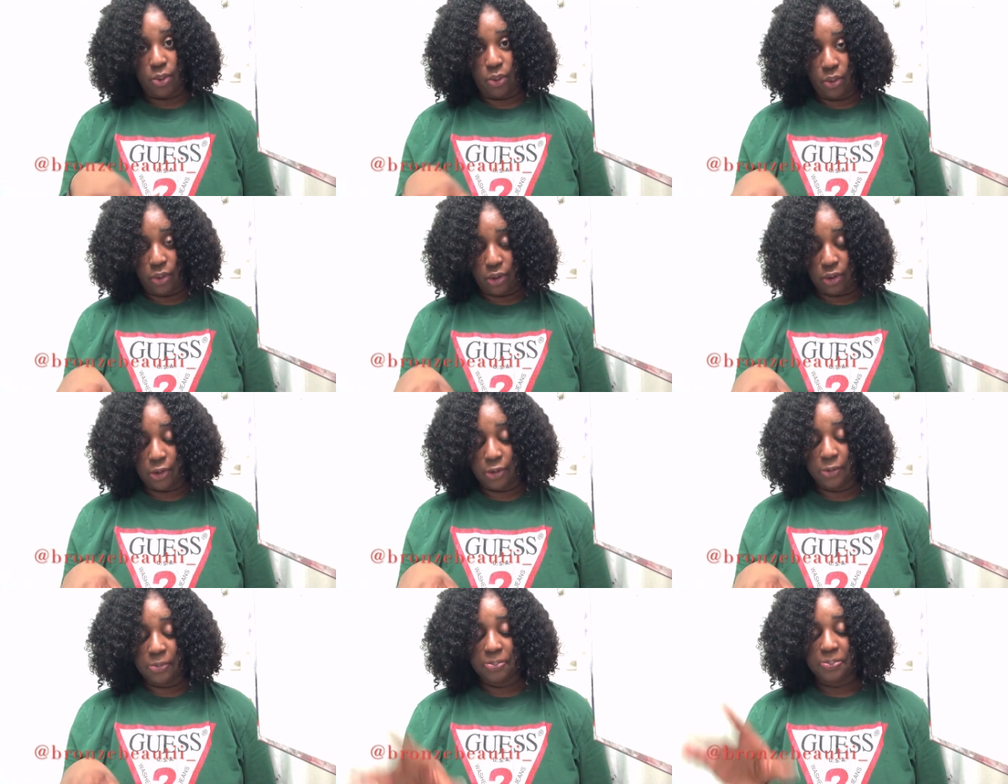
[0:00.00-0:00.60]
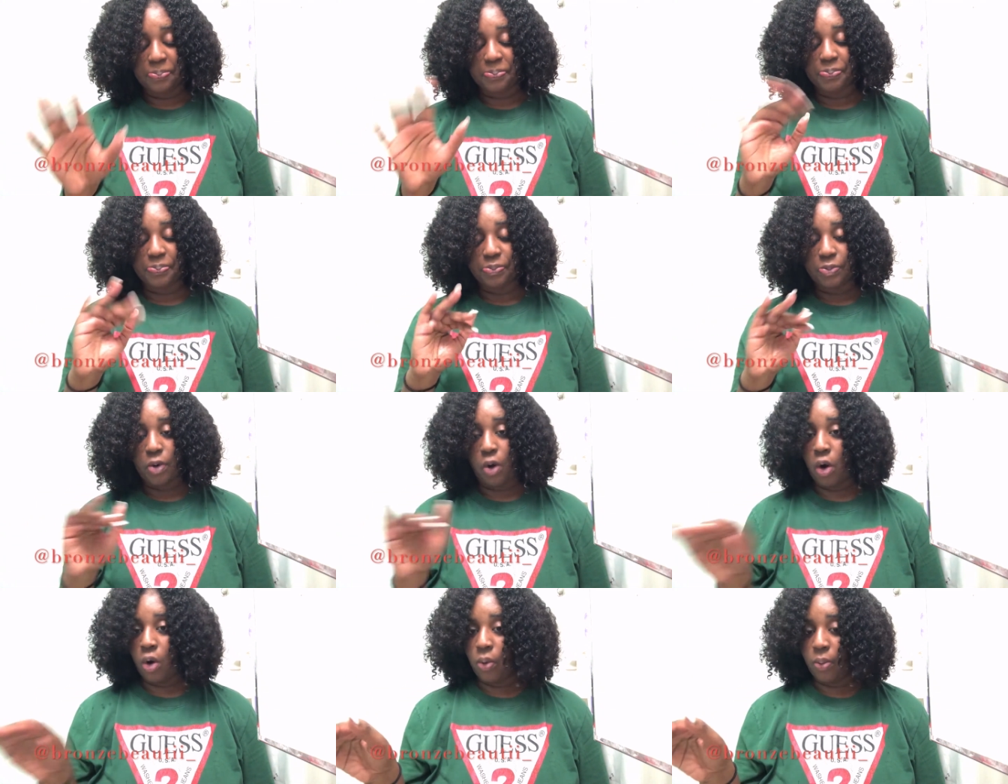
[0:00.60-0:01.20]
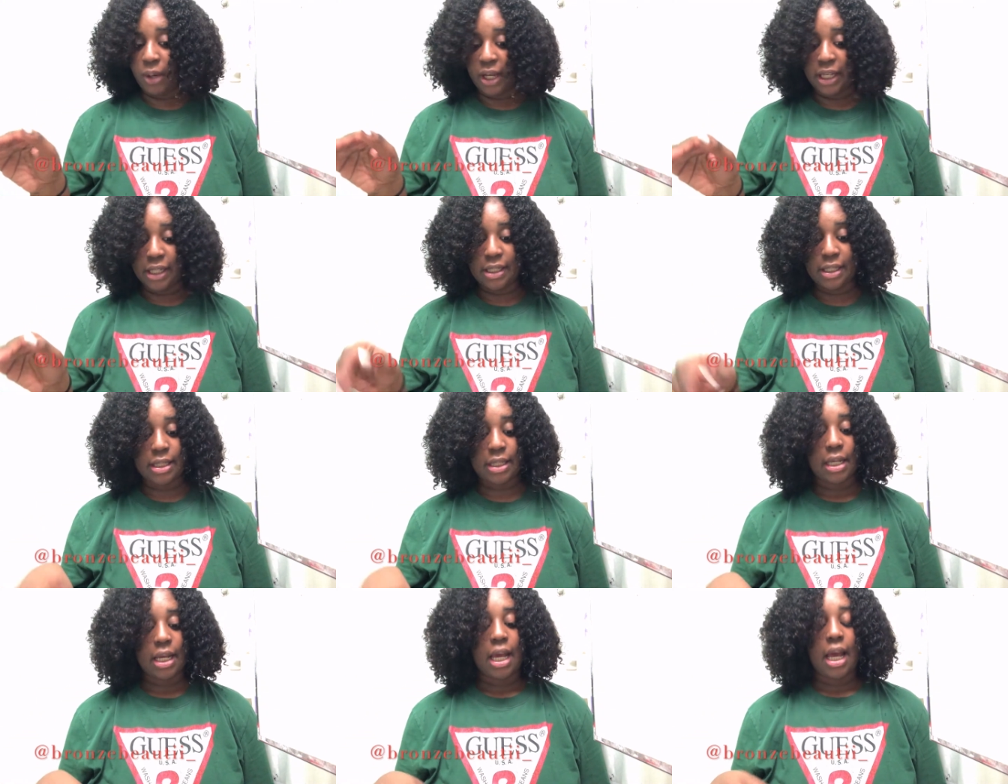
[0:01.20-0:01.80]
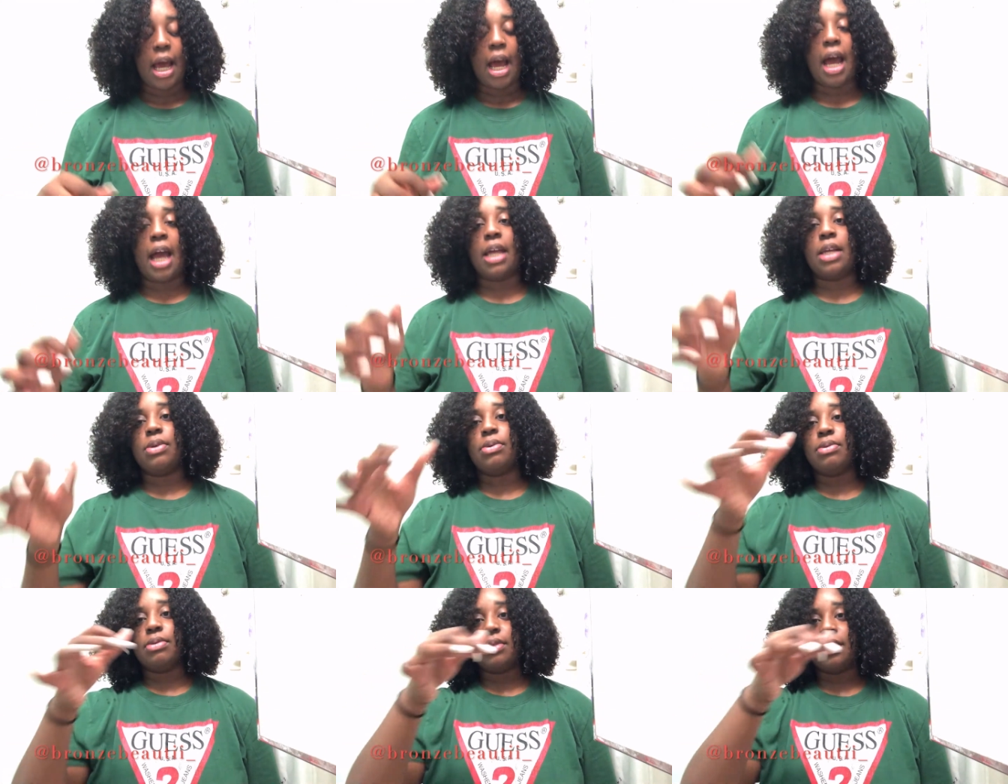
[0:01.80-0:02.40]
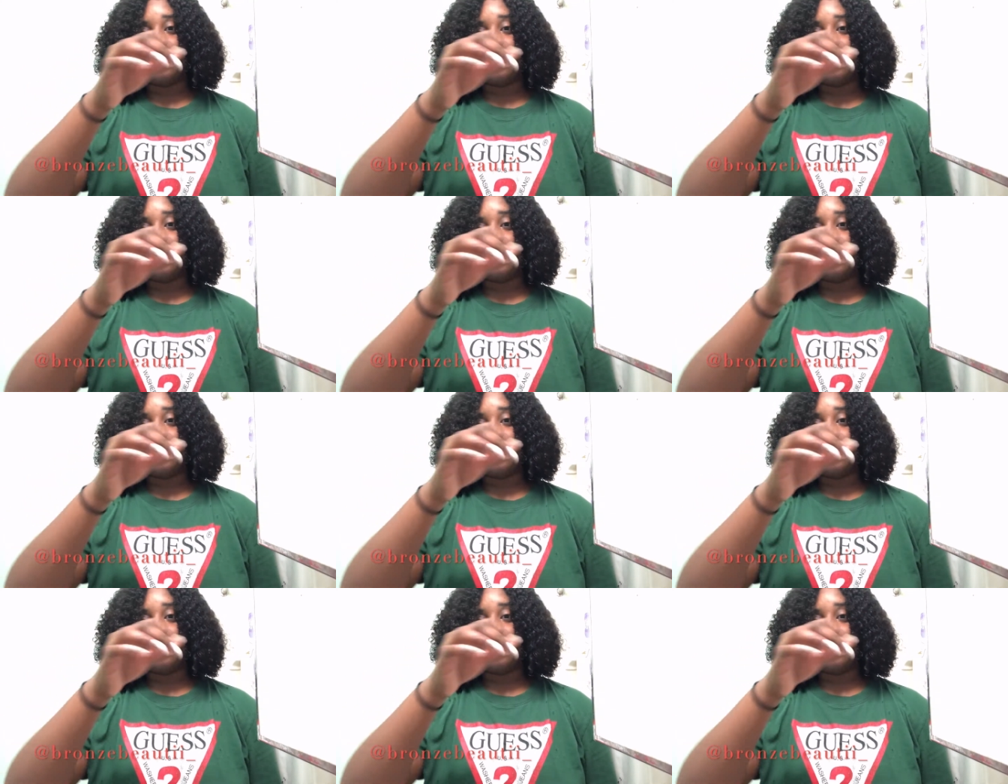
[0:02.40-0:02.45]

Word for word: oil always. I use